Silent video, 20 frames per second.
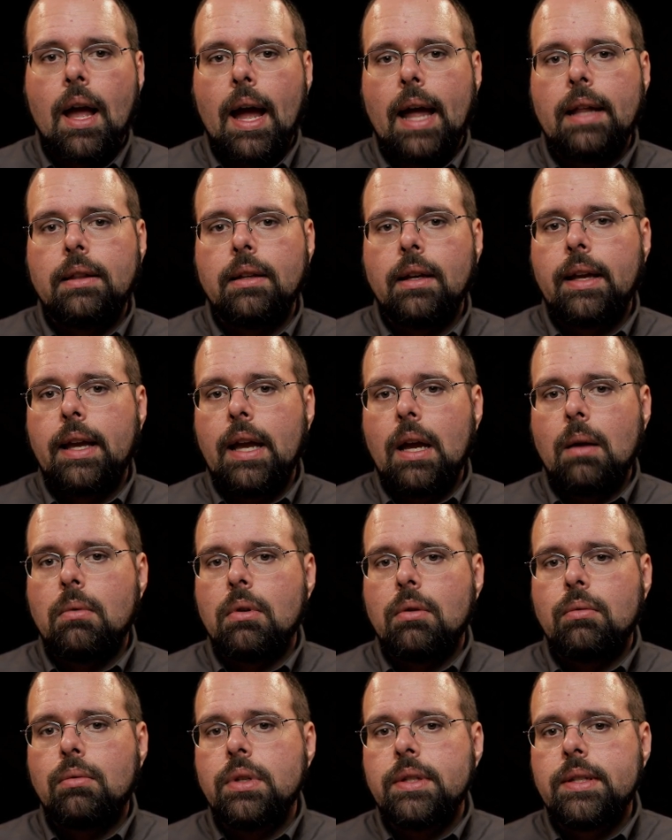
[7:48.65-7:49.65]
and the
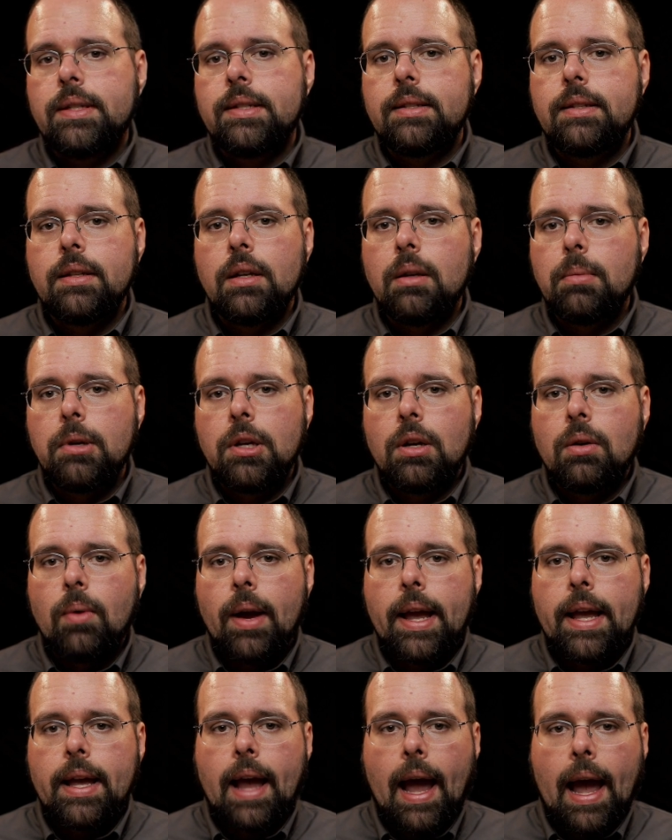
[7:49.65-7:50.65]
camera would still be
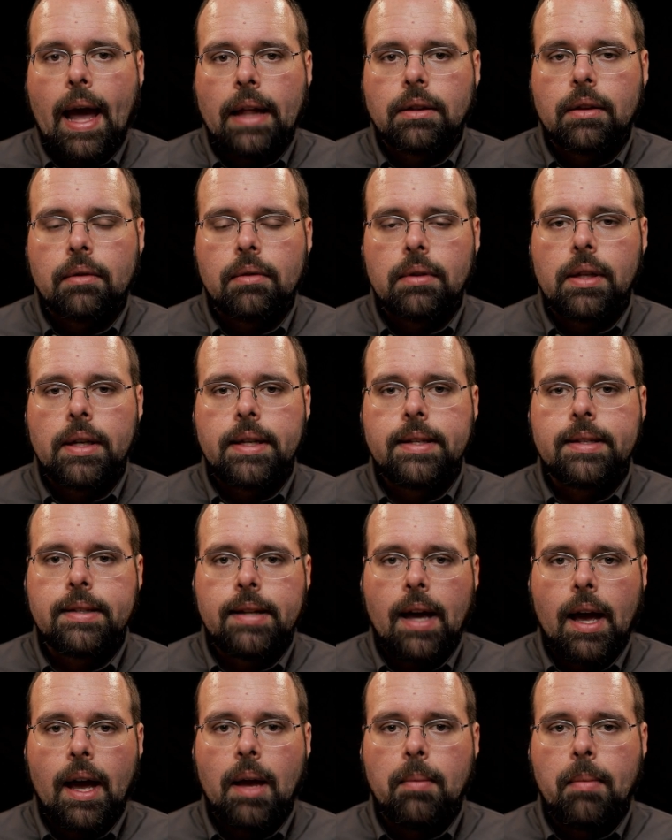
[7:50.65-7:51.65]
awake at the release
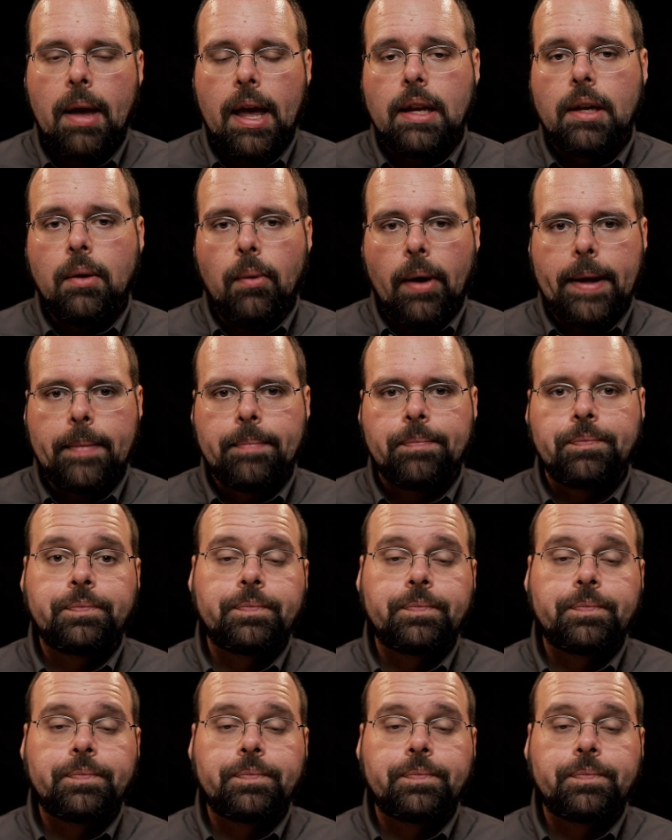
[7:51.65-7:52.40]
time anyway.